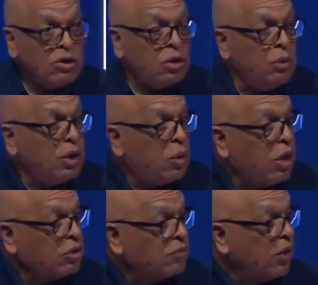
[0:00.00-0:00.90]
So we
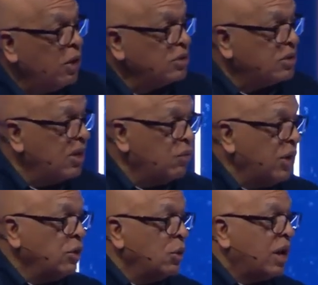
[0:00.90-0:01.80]
quote the verse as if
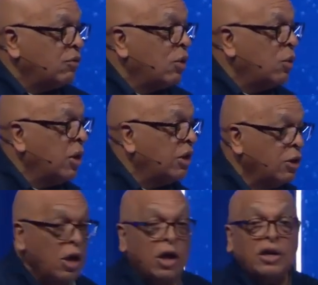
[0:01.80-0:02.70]
we can do whatever we
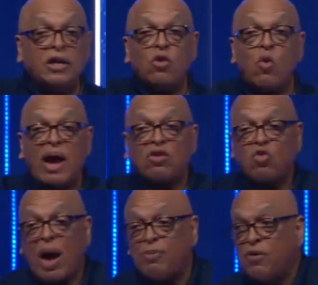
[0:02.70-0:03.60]
want to do. You need to
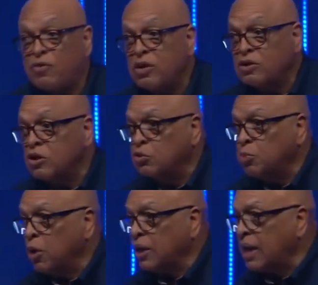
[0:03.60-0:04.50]
drop the verse in its
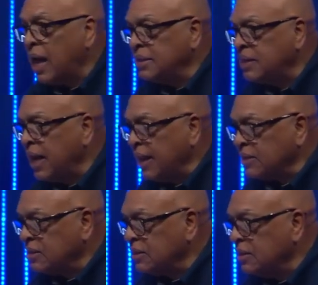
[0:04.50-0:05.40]
broader
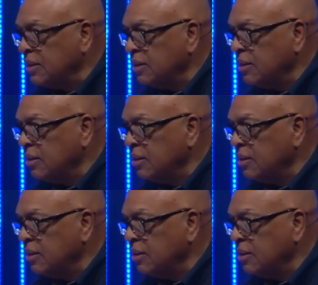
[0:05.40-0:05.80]
context.